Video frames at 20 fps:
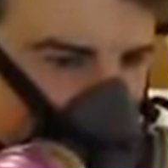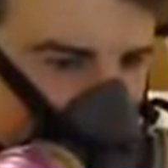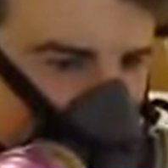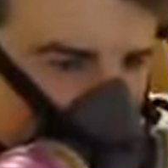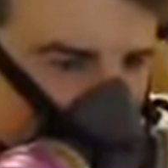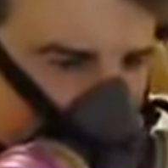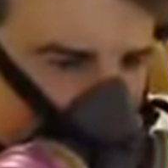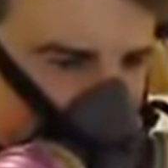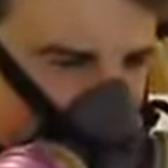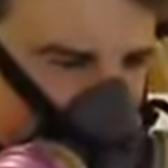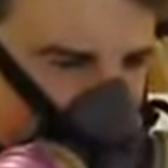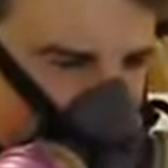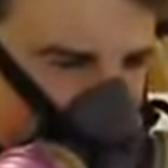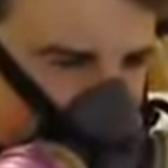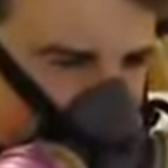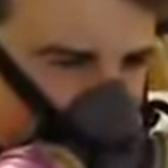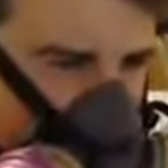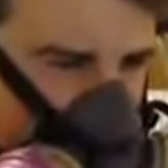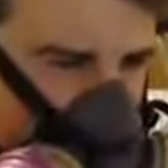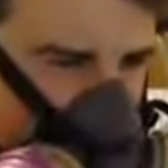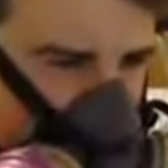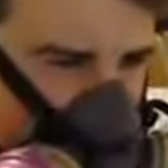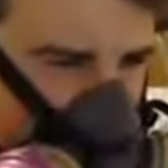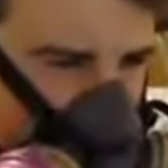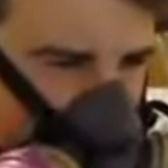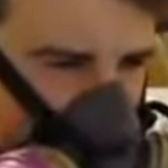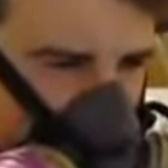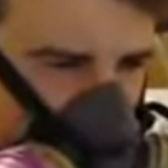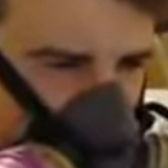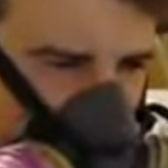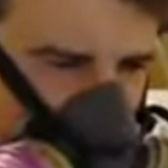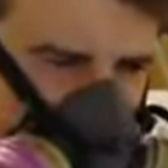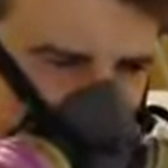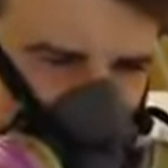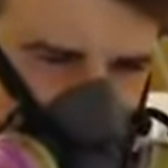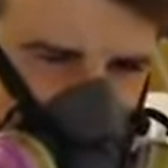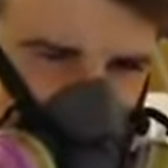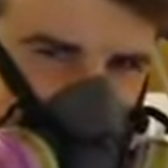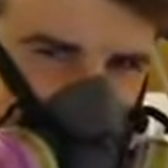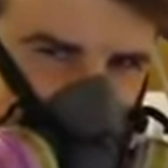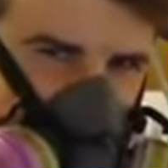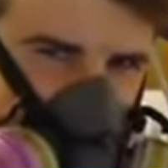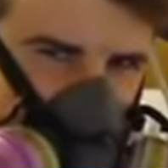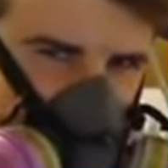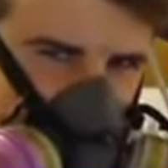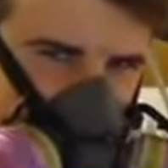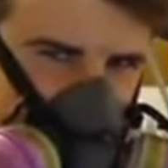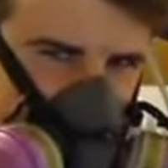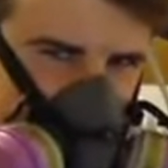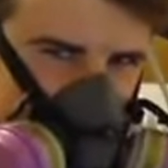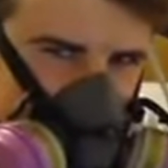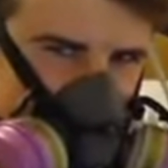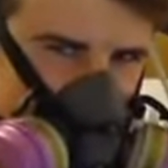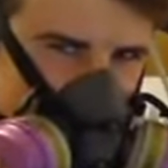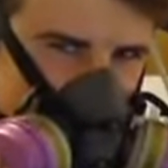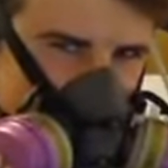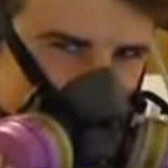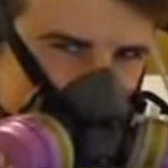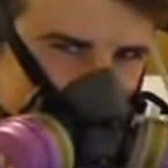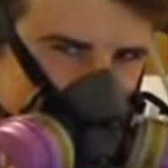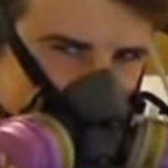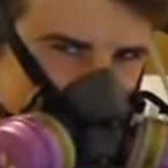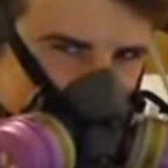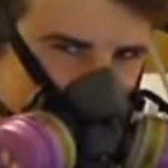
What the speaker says: DVD? What's a DVD?